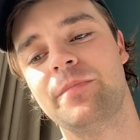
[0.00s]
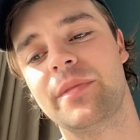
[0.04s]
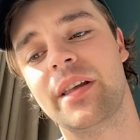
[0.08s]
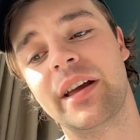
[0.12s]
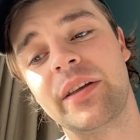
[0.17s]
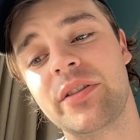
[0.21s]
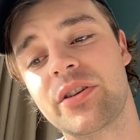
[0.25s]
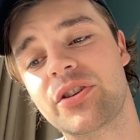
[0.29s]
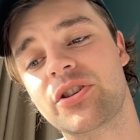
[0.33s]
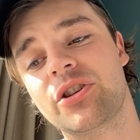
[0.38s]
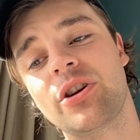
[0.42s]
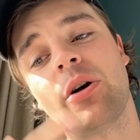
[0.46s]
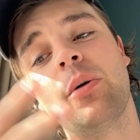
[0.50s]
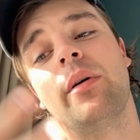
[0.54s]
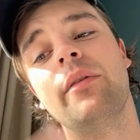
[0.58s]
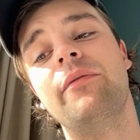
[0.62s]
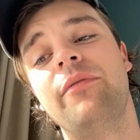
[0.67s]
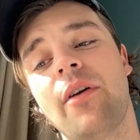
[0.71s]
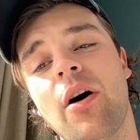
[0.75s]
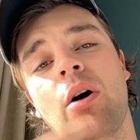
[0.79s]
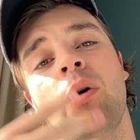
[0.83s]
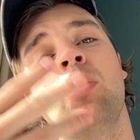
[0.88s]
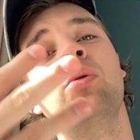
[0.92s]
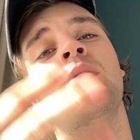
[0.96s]
And the show
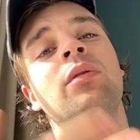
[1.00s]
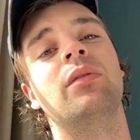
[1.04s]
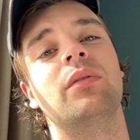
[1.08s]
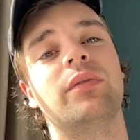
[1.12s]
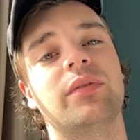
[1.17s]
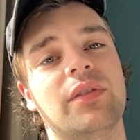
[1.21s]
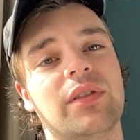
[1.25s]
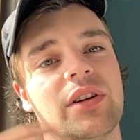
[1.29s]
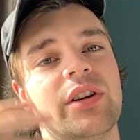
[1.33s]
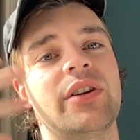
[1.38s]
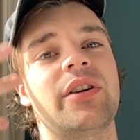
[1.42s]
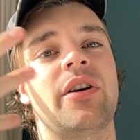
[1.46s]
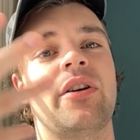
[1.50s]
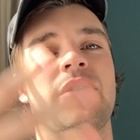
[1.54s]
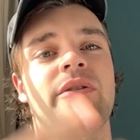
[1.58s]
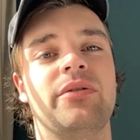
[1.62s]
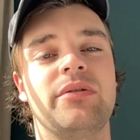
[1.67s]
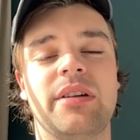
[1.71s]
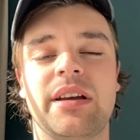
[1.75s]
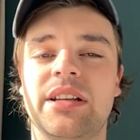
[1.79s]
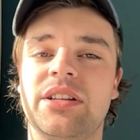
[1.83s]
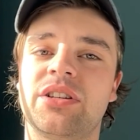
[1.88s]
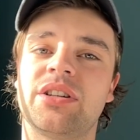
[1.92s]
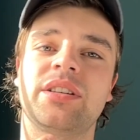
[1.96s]
evolves,
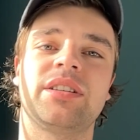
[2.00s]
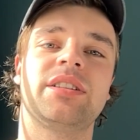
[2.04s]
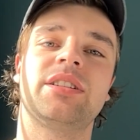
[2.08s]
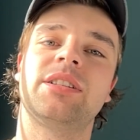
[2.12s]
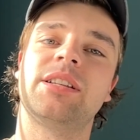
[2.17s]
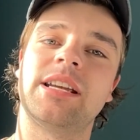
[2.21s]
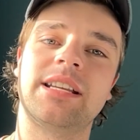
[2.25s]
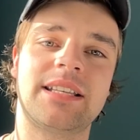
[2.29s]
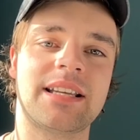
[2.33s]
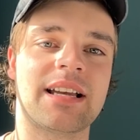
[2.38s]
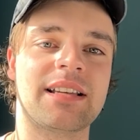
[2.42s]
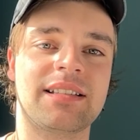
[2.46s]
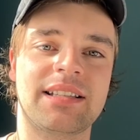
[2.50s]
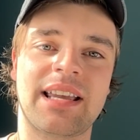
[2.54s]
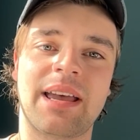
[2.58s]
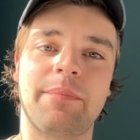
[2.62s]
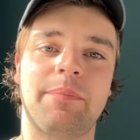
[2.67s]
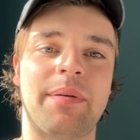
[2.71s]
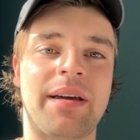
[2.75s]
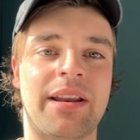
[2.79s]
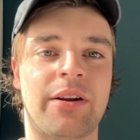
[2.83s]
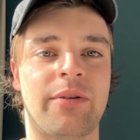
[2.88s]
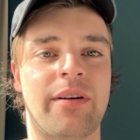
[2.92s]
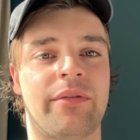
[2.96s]
it does
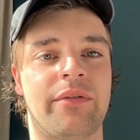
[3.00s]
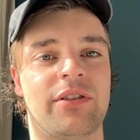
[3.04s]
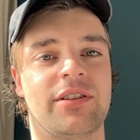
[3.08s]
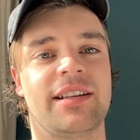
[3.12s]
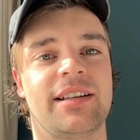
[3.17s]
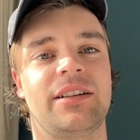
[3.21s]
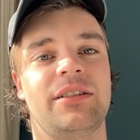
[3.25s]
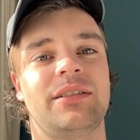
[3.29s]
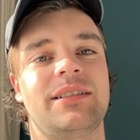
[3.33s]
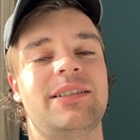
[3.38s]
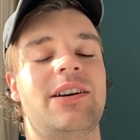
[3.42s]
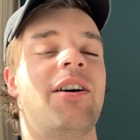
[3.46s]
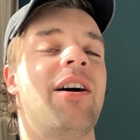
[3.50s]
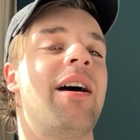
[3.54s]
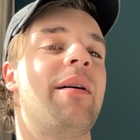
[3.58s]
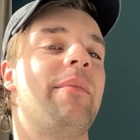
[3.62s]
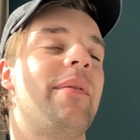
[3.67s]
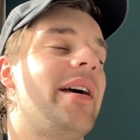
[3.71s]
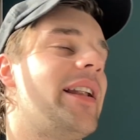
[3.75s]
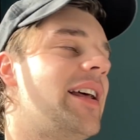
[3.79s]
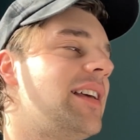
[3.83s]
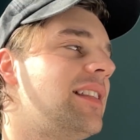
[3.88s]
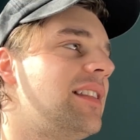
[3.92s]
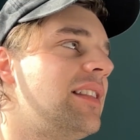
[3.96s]
get better every single time.
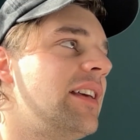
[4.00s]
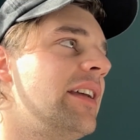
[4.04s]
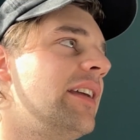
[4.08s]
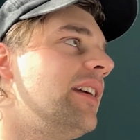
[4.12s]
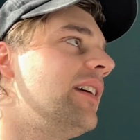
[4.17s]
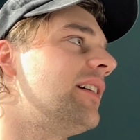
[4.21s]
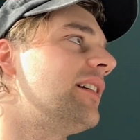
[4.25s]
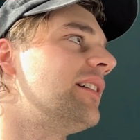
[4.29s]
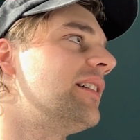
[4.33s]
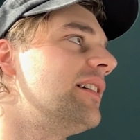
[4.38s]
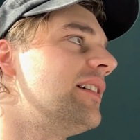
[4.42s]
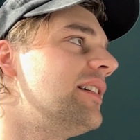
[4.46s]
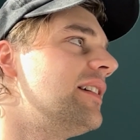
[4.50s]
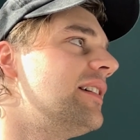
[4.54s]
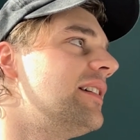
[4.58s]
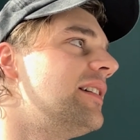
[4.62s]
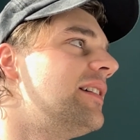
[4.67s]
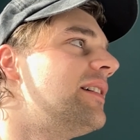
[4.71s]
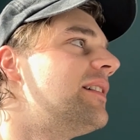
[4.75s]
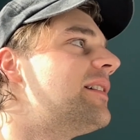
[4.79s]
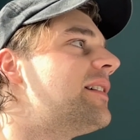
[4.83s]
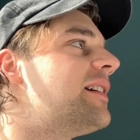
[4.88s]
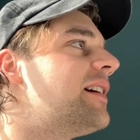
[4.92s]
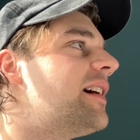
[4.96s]
And I think
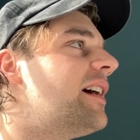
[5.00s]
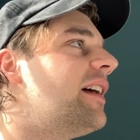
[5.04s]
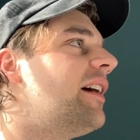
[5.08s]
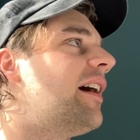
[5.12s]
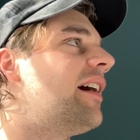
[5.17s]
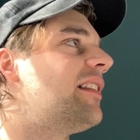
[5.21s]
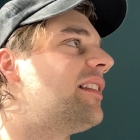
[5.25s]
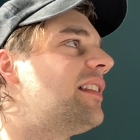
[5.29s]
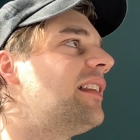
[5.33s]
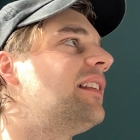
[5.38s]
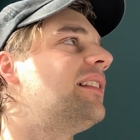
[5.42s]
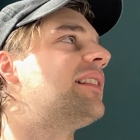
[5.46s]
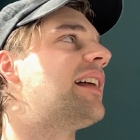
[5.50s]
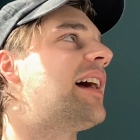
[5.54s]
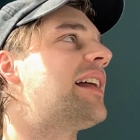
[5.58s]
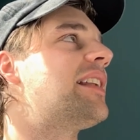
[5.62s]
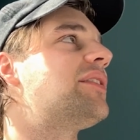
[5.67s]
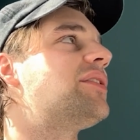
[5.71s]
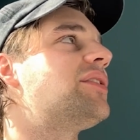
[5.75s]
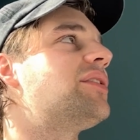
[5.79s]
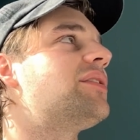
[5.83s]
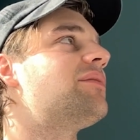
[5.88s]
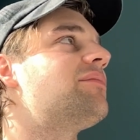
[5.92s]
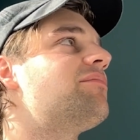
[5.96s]

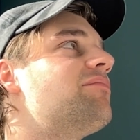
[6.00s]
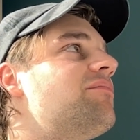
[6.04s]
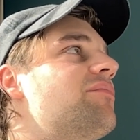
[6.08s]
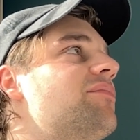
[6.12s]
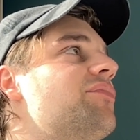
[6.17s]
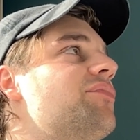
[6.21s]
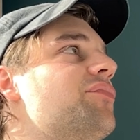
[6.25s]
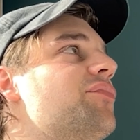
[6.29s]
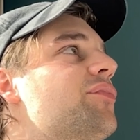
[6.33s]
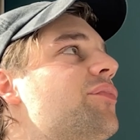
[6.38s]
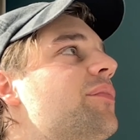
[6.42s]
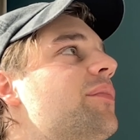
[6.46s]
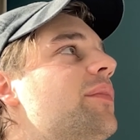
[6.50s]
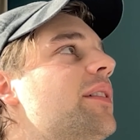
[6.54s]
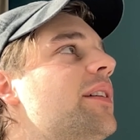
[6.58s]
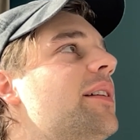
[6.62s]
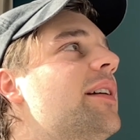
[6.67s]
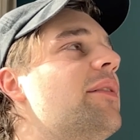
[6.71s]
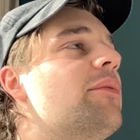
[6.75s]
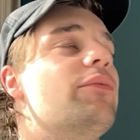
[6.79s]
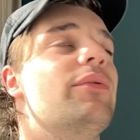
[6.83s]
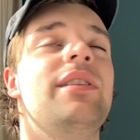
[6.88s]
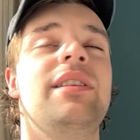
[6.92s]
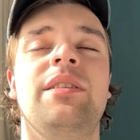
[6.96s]
that's
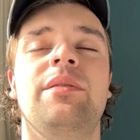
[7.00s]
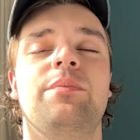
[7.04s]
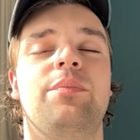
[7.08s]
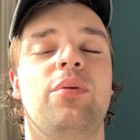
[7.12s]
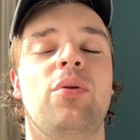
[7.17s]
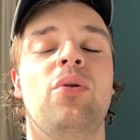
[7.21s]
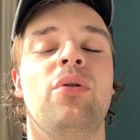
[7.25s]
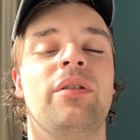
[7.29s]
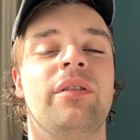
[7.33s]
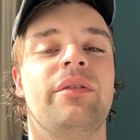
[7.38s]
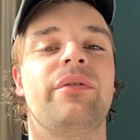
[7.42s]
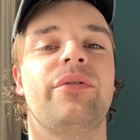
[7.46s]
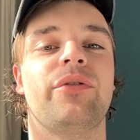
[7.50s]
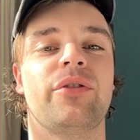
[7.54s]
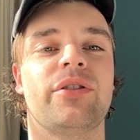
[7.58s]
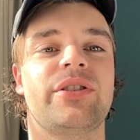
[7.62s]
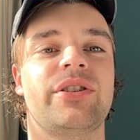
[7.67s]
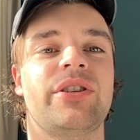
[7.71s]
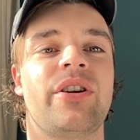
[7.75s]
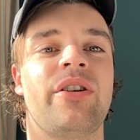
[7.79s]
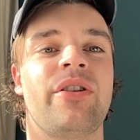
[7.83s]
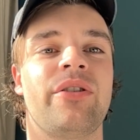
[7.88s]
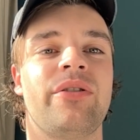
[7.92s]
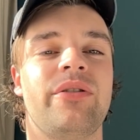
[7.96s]
really important for a
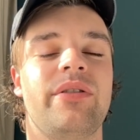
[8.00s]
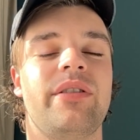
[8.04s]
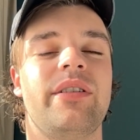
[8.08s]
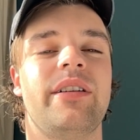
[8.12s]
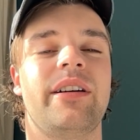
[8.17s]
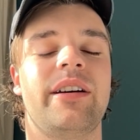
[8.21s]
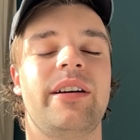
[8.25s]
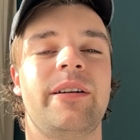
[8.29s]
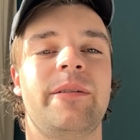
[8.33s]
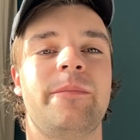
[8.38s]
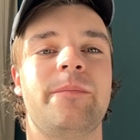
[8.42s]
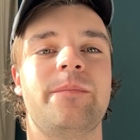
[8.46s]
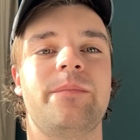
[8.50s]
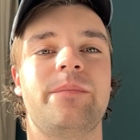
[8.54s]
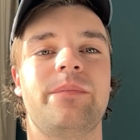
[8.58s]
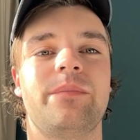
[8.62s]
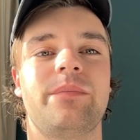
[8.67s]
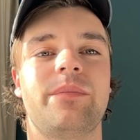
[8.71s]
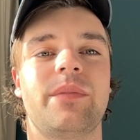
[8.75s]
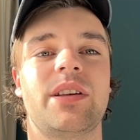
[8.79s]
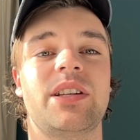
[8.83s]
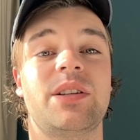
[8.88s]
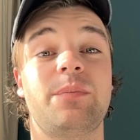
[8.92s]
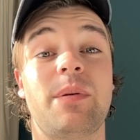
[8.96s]
show,
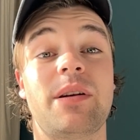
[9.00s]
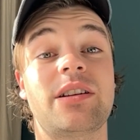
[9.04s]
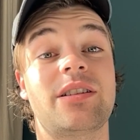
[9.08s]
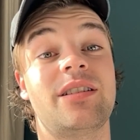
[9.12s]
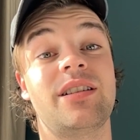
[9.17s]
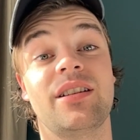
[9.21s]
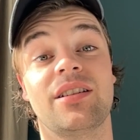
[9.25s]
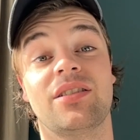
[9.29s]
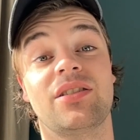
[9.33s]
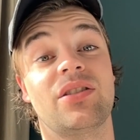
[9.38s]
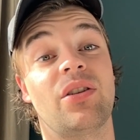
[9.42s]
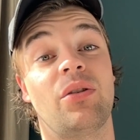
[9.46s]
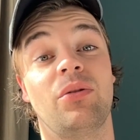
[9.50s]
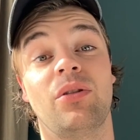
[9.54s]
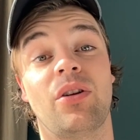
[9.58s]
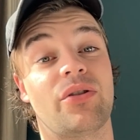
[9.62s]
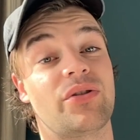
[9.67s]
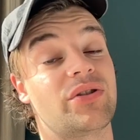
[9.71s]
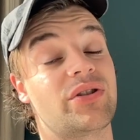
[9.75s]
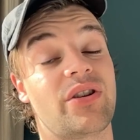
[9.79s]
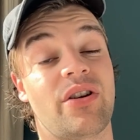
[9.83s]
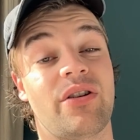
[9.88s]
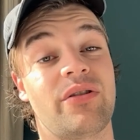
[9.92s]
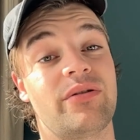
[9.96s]
especially a
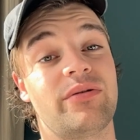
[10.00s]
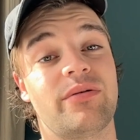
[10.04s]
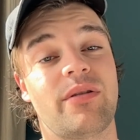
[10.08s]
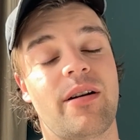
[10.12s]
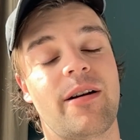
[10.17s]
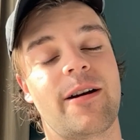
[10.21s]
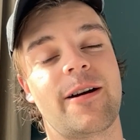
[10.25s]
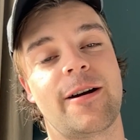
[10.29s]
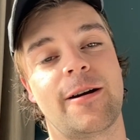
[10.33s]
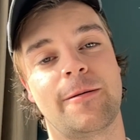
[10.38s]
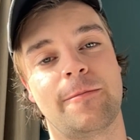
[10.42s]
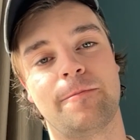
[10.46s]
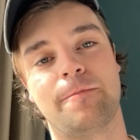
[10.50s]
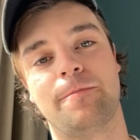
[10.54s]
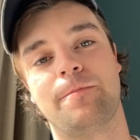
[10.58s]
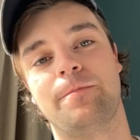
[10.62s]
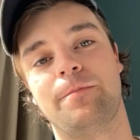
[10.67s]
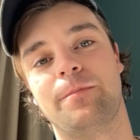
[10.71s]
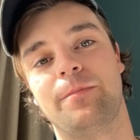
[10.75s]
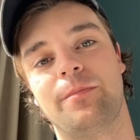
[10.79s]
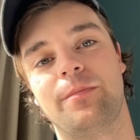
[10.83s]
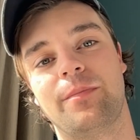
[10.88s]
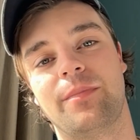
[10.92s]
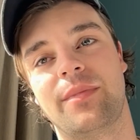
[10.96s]
solo show,
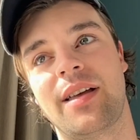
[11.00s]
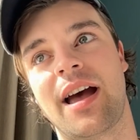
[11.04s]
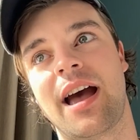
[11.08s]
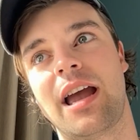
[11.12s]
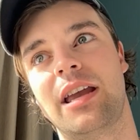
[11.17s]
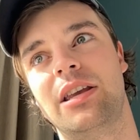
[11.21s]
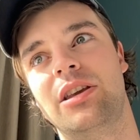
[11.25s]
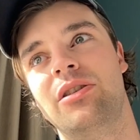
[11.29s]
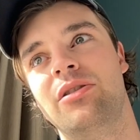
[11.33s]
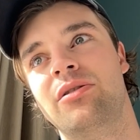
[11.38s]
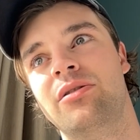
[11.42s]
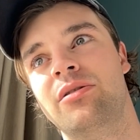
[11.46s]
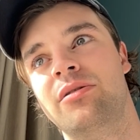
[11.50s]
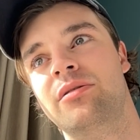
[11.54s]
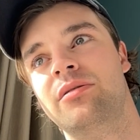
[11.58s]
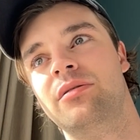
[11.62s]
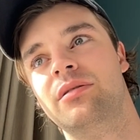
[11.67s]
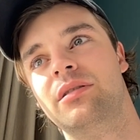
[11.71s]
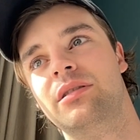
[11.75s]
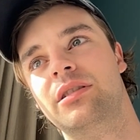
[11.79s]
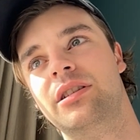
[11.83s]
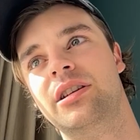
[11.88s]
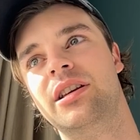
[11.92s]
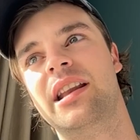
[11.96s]
that you
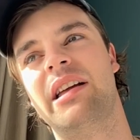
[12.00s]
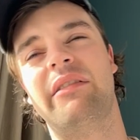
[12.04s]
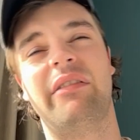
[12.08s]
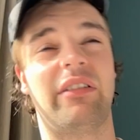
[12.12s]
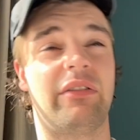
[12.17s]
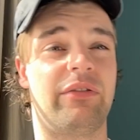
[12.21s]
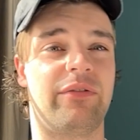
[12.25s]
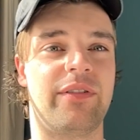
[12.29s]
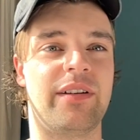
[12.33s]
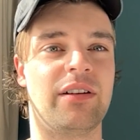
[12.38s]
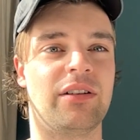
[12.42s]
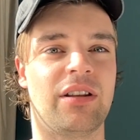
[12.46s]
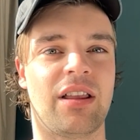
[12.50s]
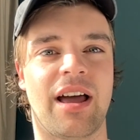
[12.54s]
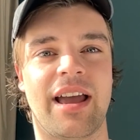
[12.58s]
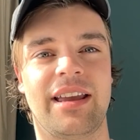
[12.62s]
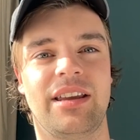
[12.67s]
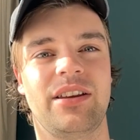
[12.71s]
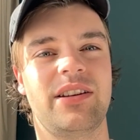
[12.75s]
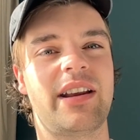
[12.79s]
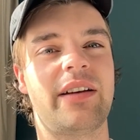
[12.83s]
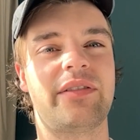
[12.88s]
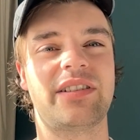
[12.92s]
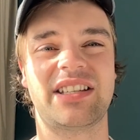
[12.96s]
never feel
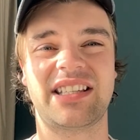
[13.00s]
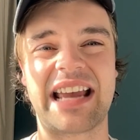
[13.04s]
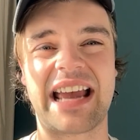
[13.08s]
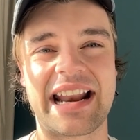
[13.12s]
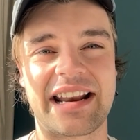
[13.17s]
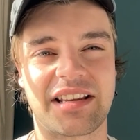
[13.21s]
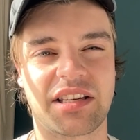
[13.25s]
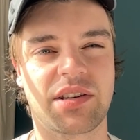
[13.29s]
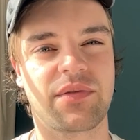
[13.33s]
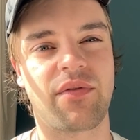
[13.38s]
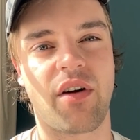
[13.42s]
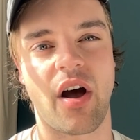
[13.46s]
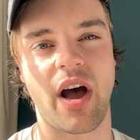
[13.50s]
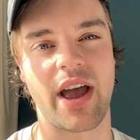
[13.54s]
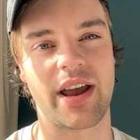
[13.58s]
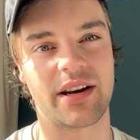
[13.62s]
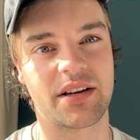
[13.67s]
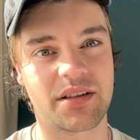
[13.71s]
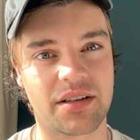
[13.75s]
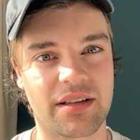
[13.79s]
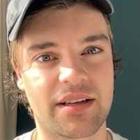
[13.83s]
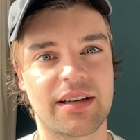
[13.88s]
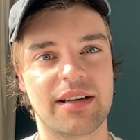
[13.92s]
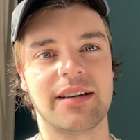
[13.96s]
like you're never
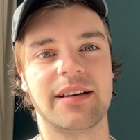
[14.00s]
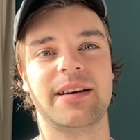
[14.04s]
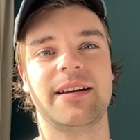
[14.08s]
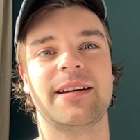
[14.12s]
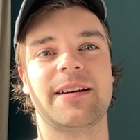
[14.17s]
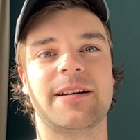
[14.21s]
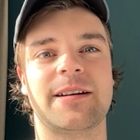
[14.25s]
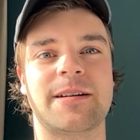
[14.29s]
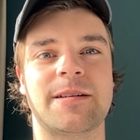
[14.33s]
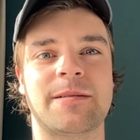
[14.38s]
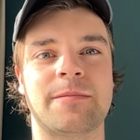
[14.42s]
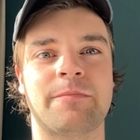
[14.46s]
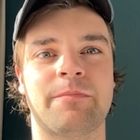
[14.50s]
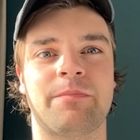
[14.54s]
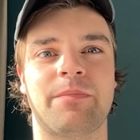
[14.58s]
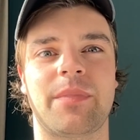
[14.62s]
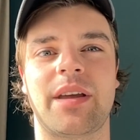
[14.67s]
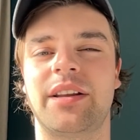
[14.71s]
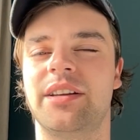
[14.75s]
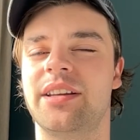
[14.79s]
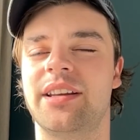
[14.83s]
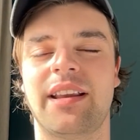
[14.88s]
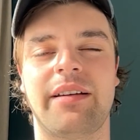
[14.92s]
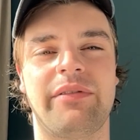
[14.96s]
satisfied,
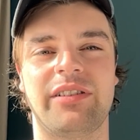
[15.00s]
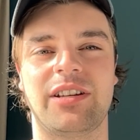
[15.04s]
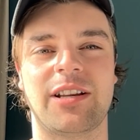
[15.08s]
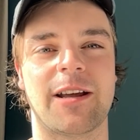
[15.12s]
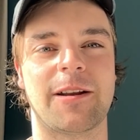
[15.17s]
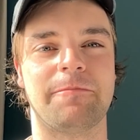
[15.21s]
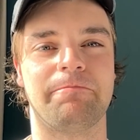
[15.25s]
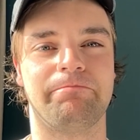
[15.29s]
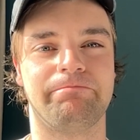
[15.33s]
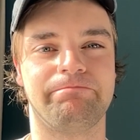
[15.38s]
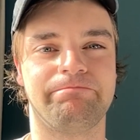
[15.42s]
and you're never done.